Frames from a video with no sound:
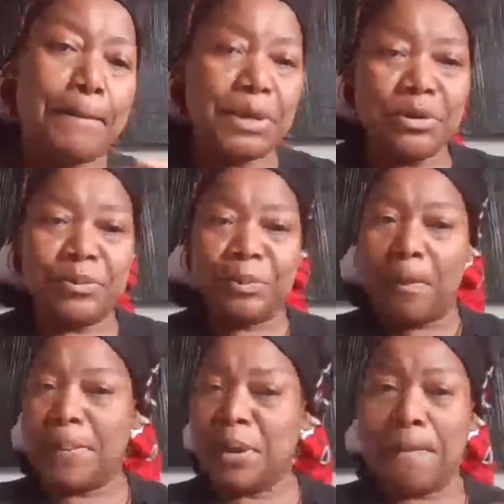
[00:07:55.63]
Boom,
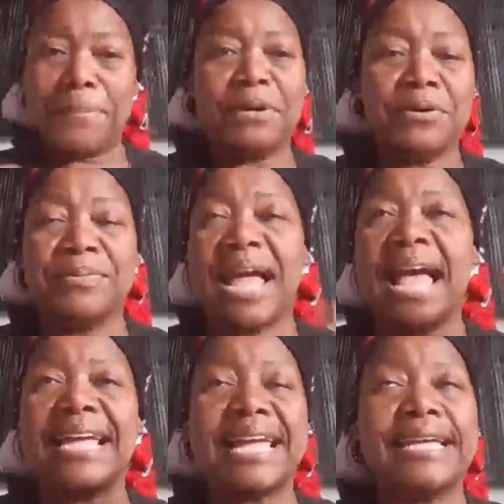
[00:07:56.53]
boom, boom.
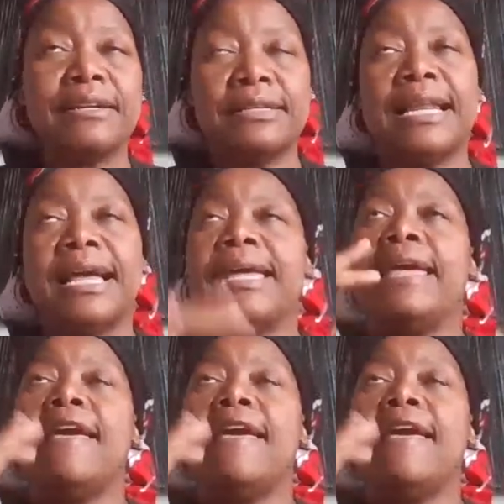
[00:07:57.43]
I ain't gonna lie.